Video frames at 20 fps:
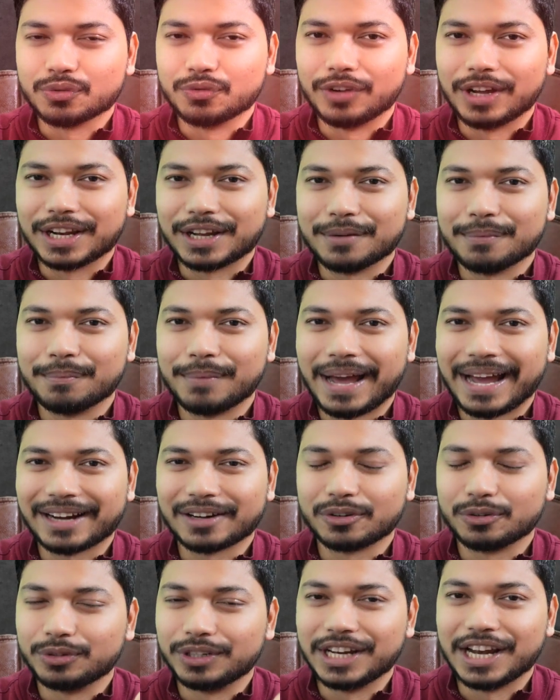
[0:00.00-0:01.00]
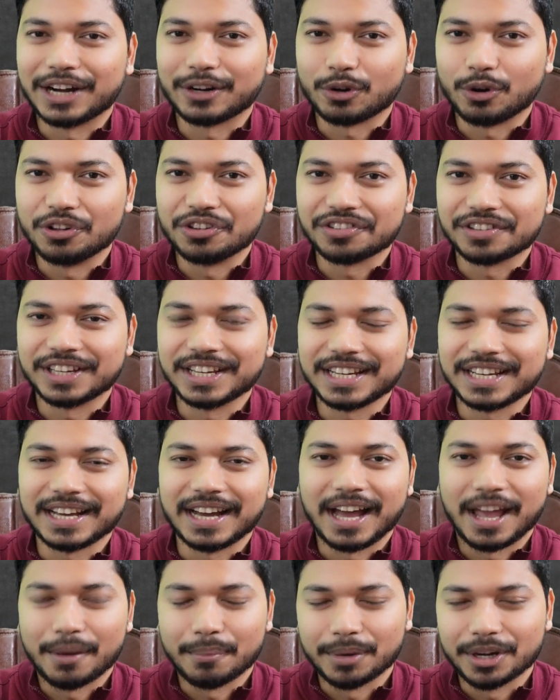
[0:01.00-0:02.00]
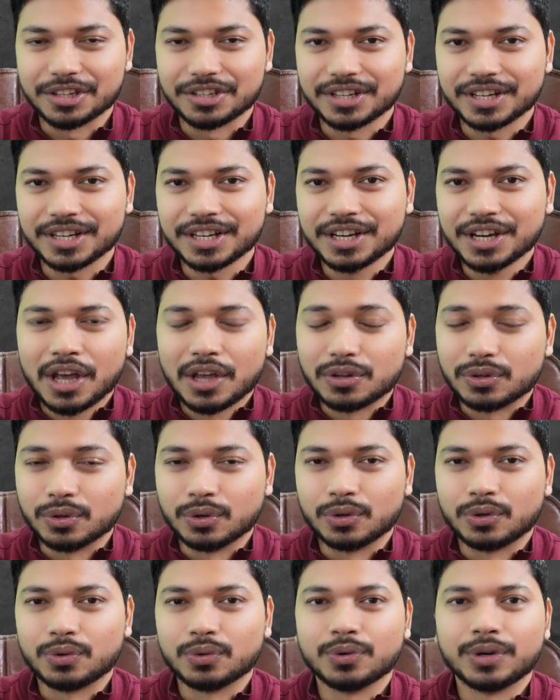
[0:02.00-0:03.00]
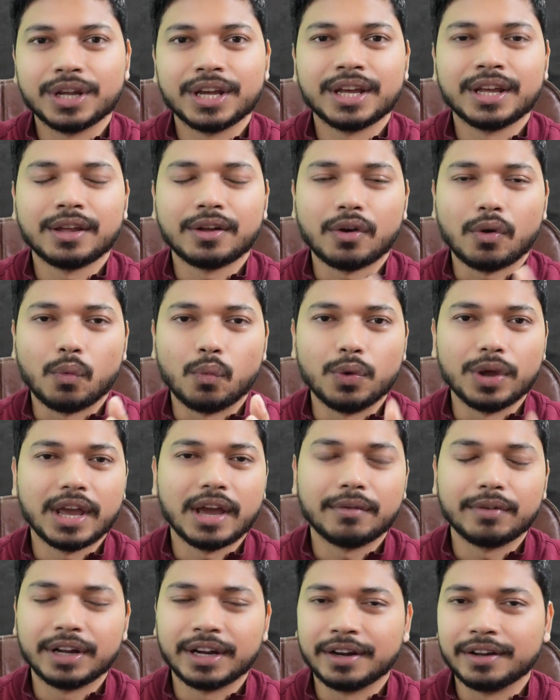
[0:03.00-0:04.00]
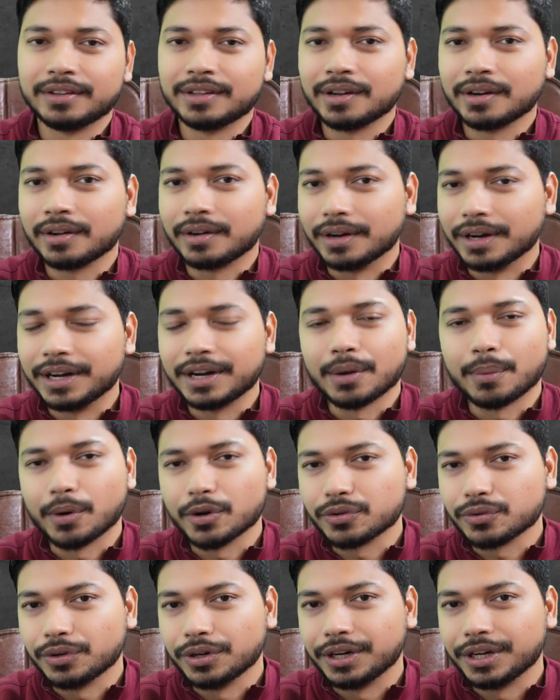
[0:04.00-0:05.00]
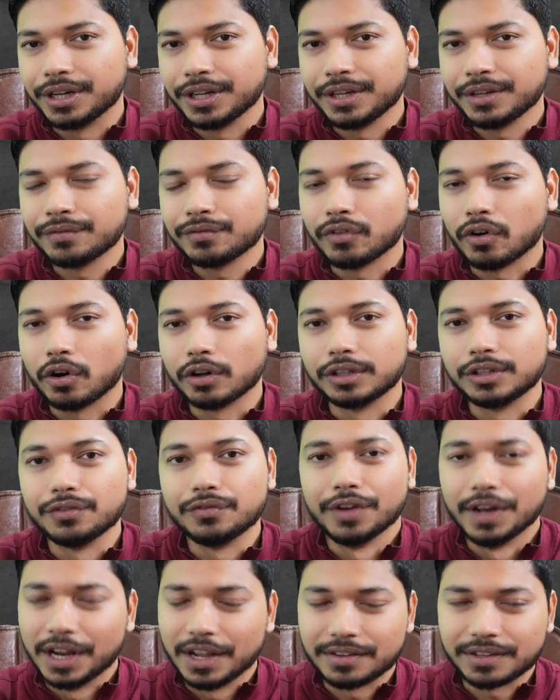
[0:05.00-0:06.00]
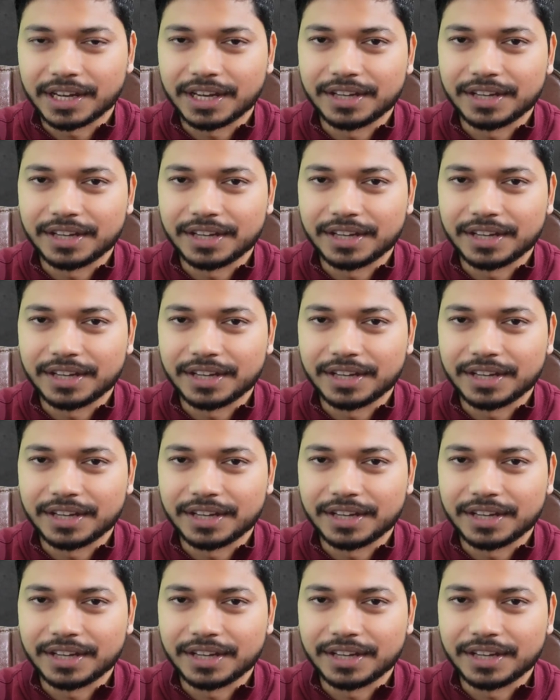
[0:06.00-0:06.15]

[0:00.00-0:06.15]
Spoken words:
welcome back to the Electronics Geek. I am Ajay. So today we have another great opportunity for the VLSI